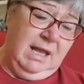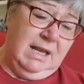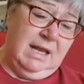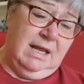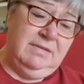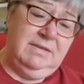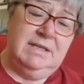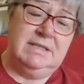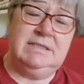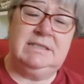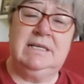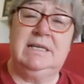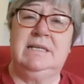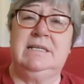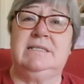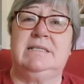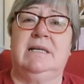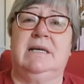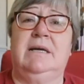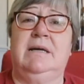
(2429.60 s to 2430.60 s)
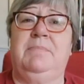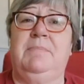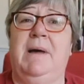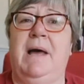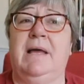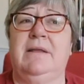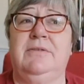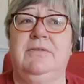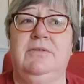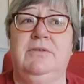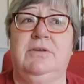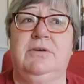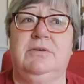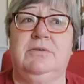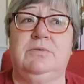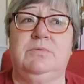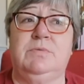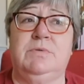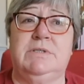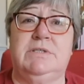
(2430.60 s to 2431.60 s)
And this is a pattern
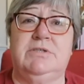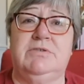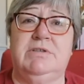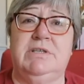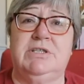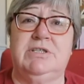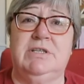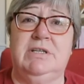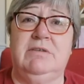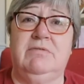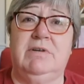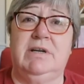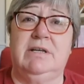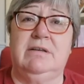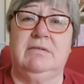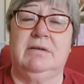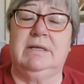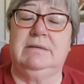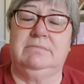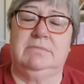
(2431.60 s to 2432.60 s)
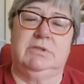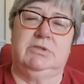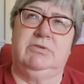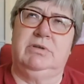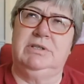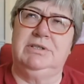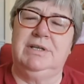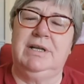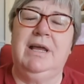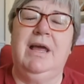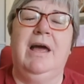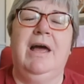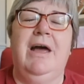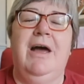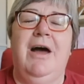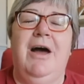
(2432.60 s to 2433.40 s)
that was originally written